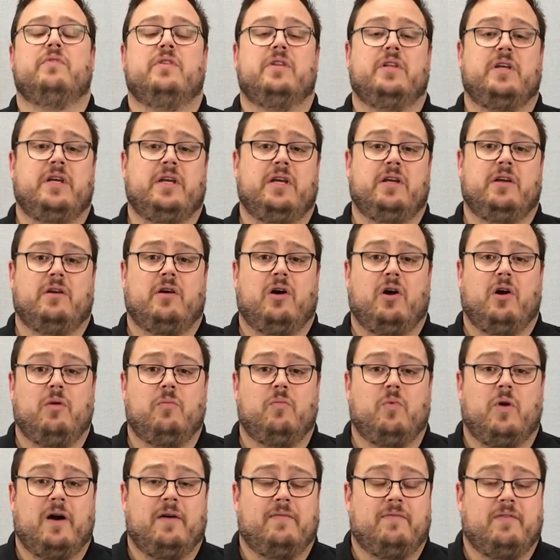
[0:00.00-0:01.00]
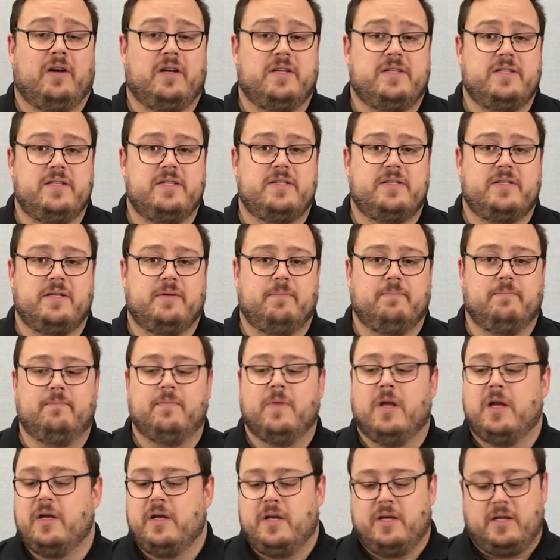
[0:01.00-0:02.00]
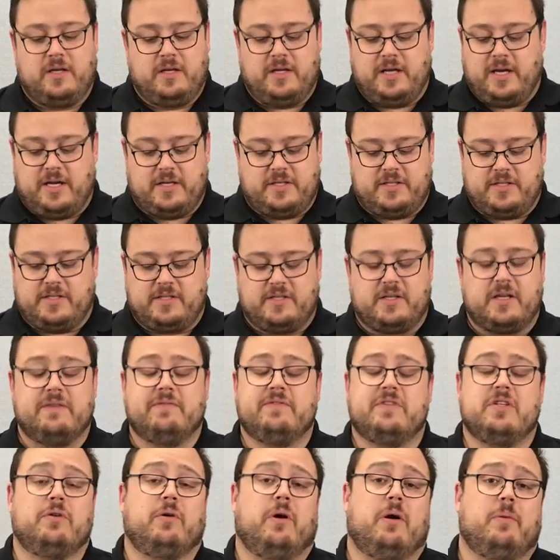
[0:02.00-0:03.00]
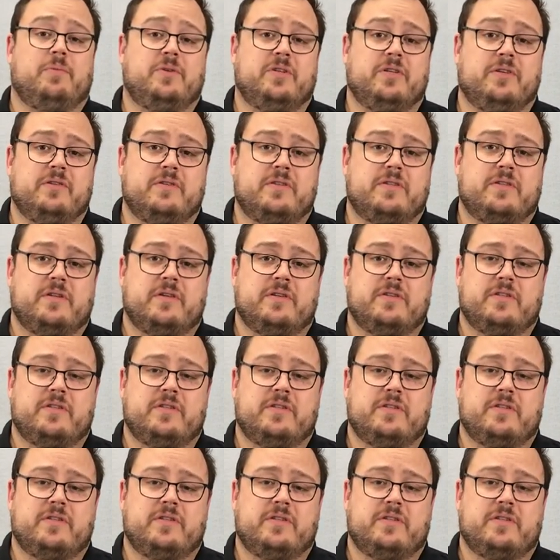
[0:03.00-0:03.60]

the home Wi-Fi system, it just gives you options.